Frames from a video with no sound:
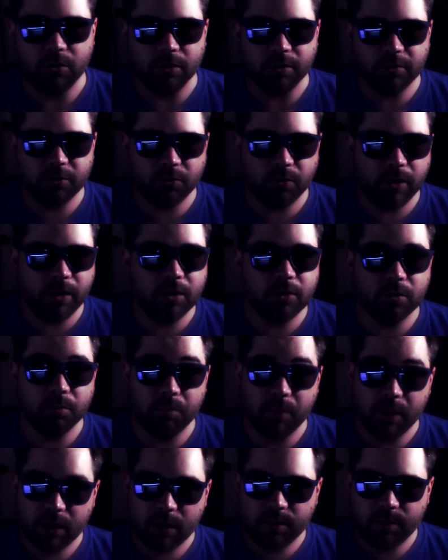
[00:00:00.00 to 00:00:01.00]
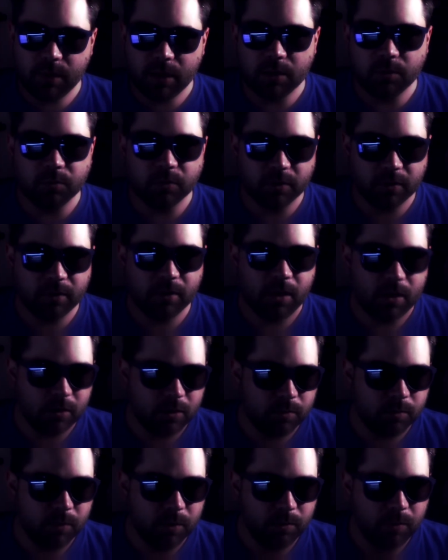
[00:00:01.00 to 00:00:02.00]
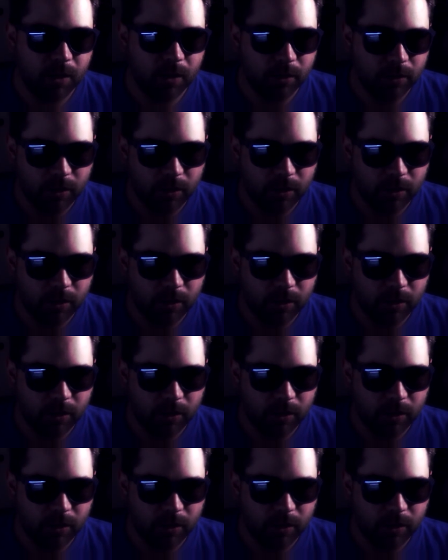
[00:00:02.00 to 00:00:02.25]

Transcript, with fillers: strange, many memes they can be made